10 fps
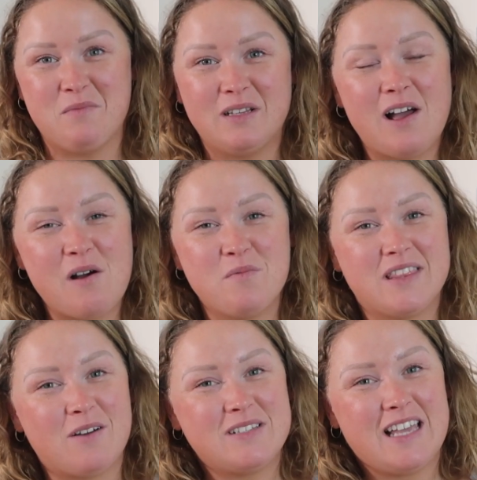below. But
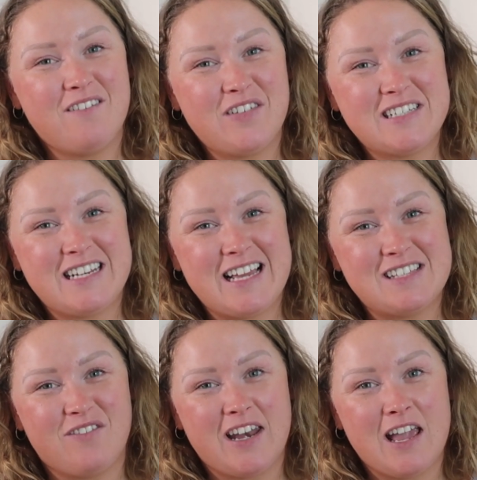that was it for today's
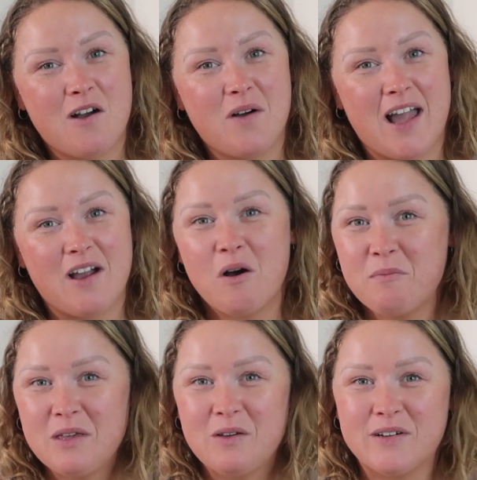video. I
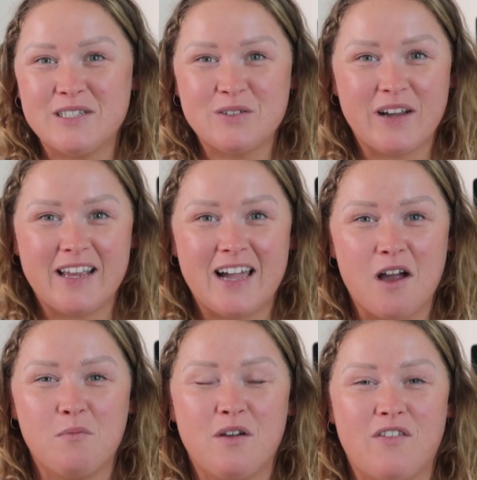hope you enjoyed it. I
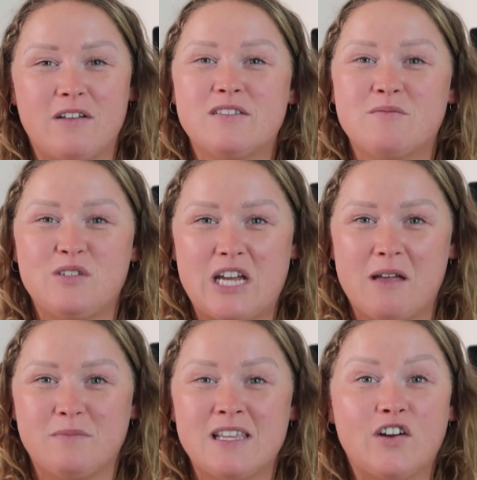hope you found some
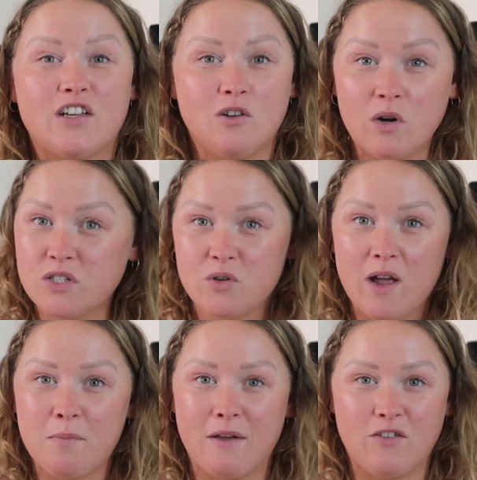gems for your
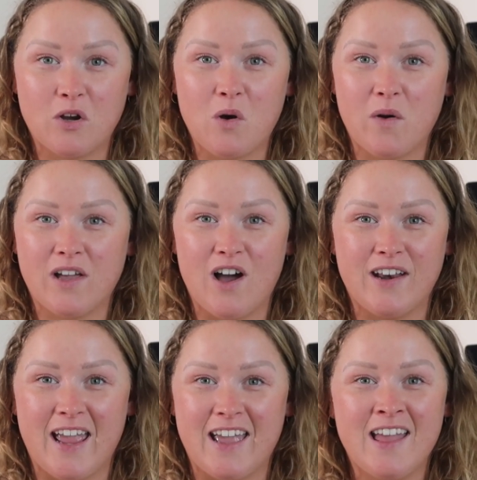trip if you're going on
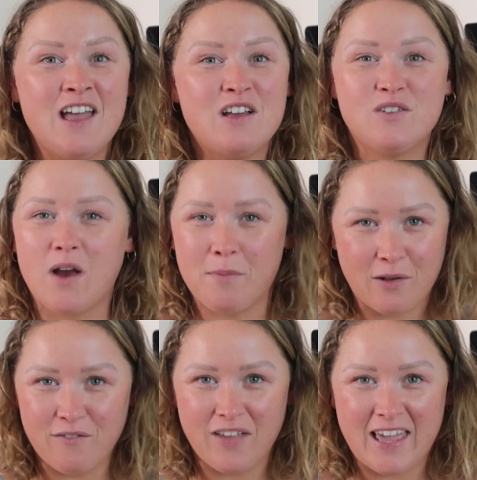a
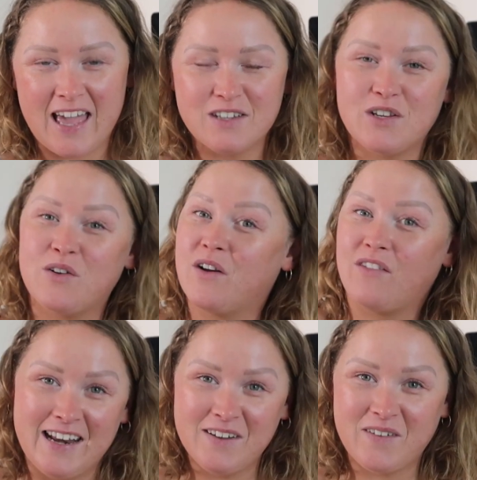tropical vacation or
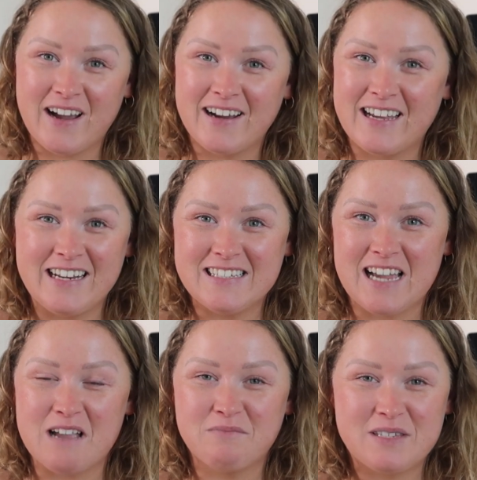anywhere
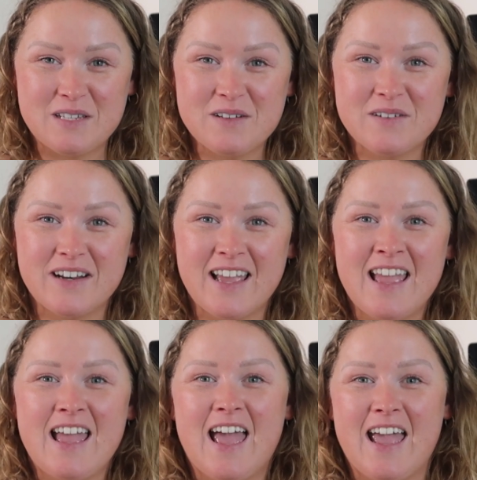anytime soon.
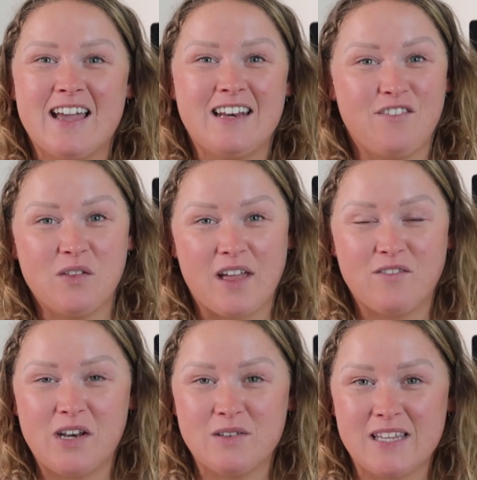And if you like
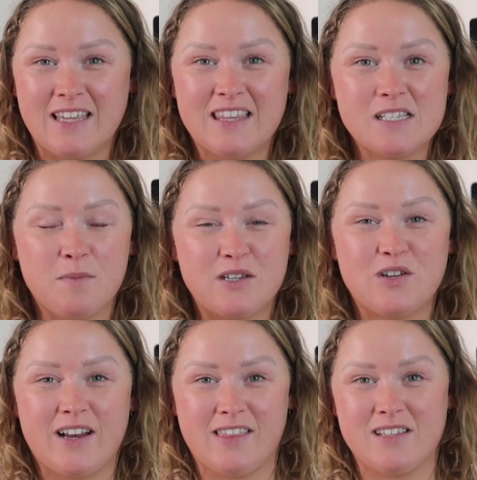videos like this, make
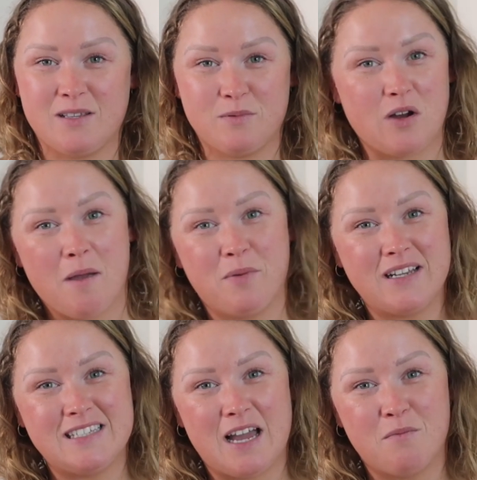sure to hit the subscribe
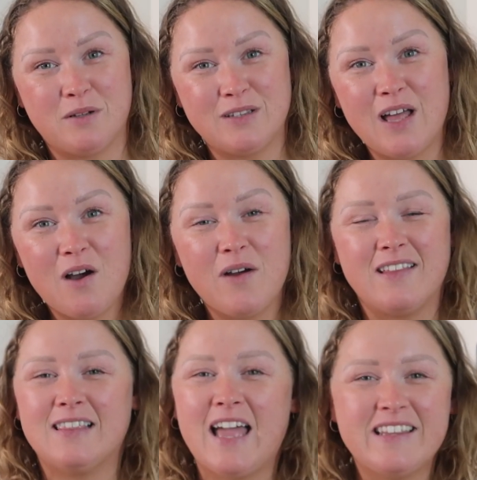button down below
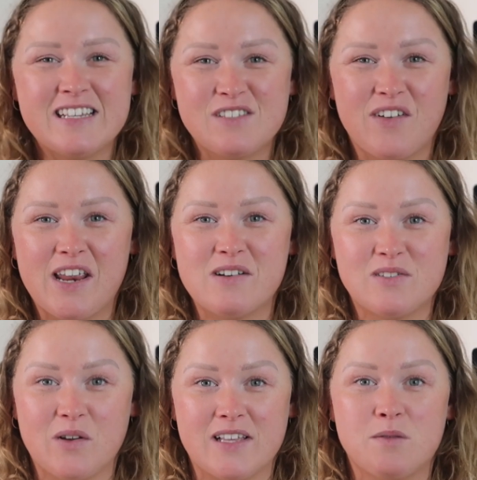and like this video
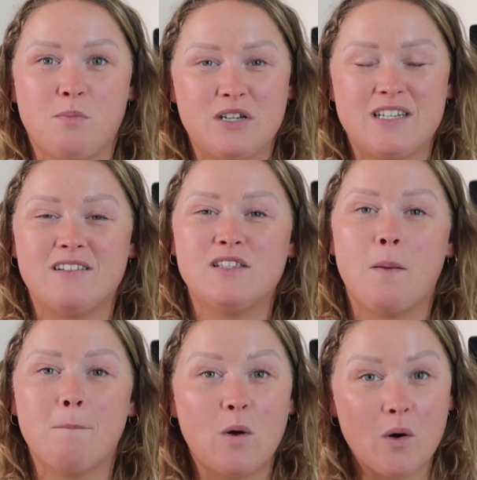so it gets pushed out to
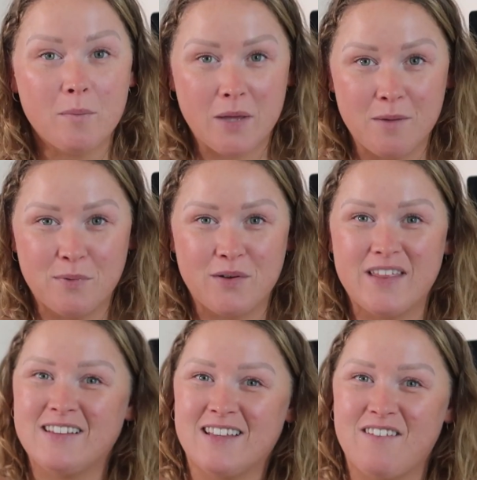more people
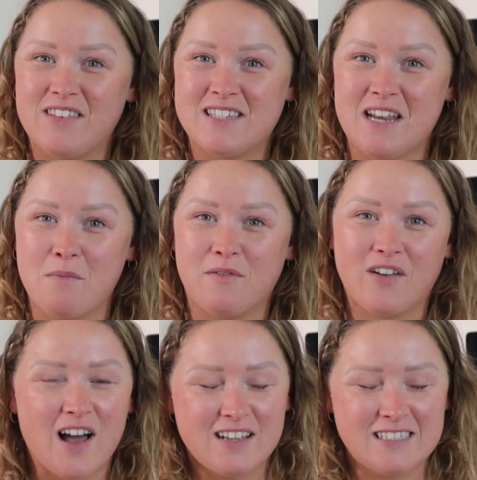that love this type of
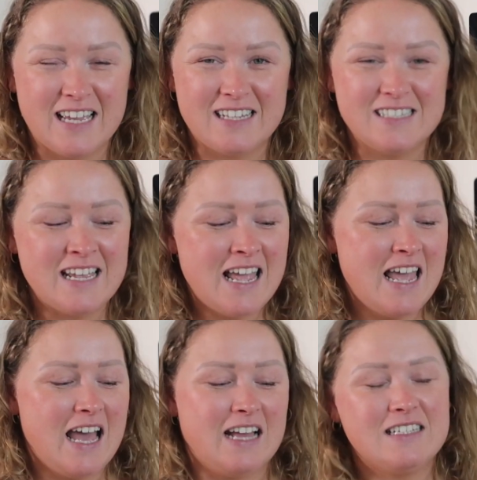content.
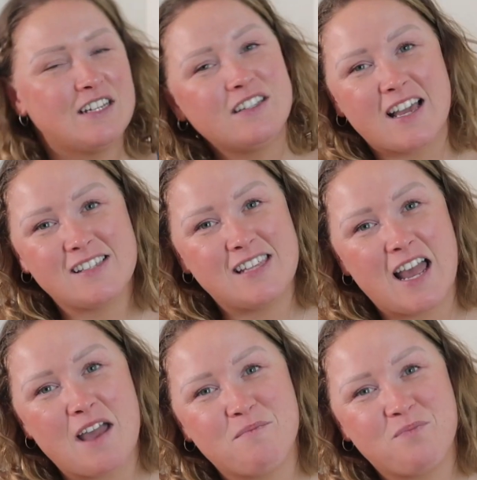Until next
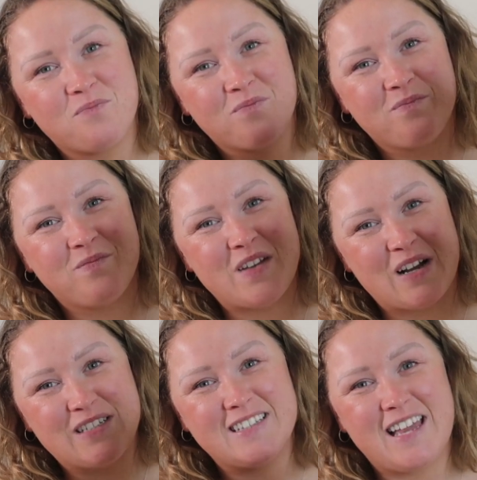time,
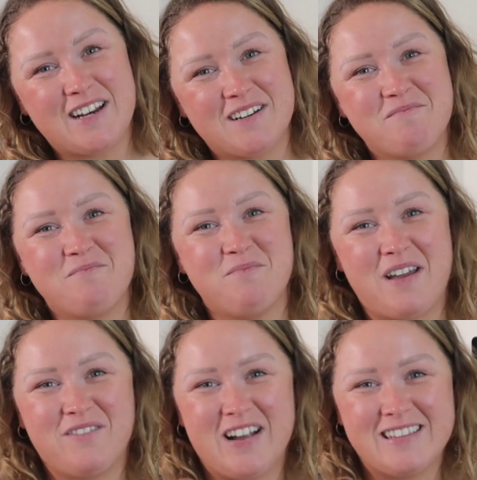talk to you later.
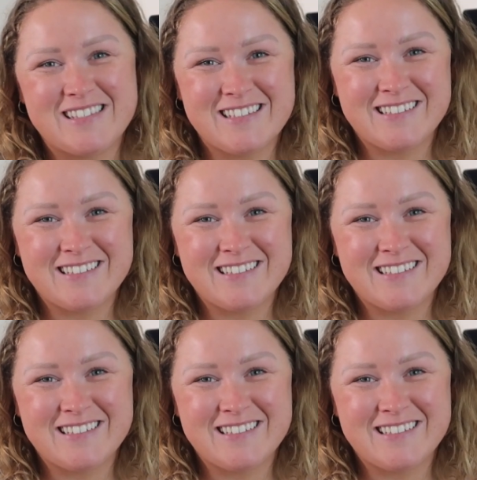Bye, friends.